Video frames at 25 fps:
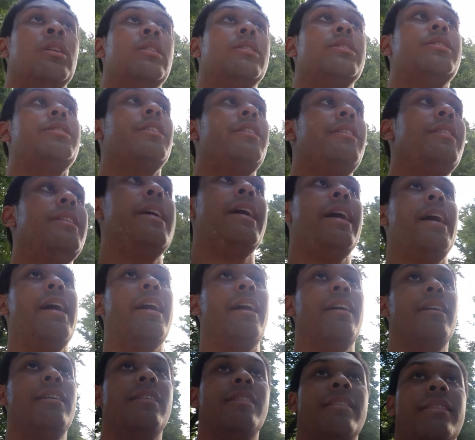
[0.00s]
So
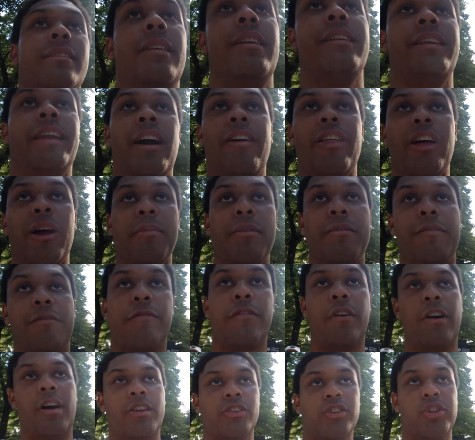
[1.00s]
yeah, and now that I'm in
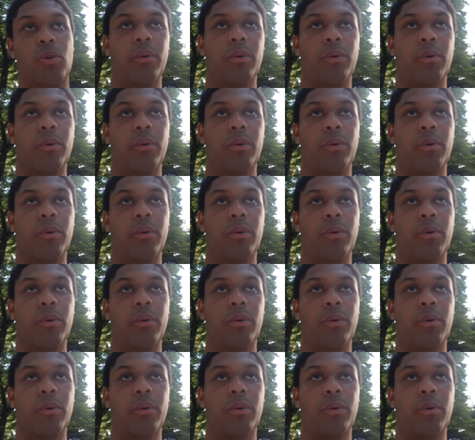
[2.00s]
France,